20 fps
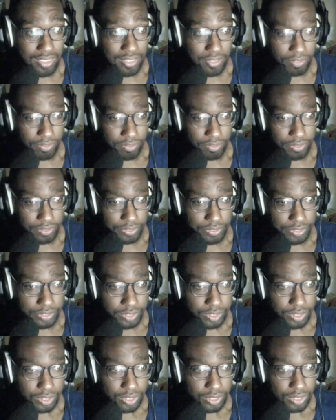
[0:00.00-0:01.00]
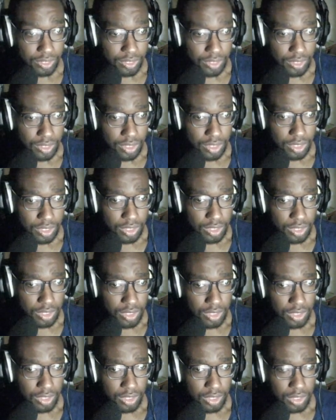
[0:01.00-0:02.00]

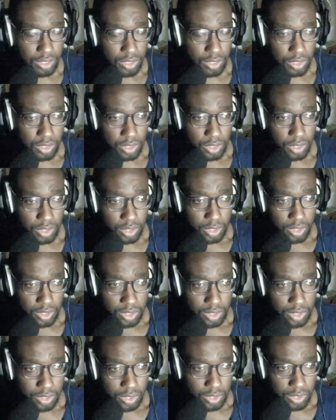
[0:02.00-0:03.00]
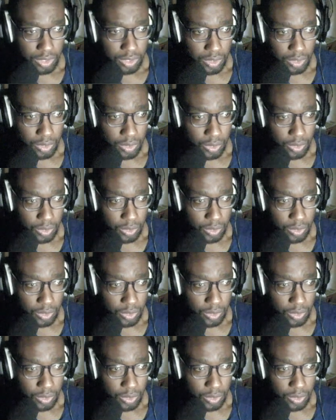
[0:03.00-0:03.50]
(no one is talking)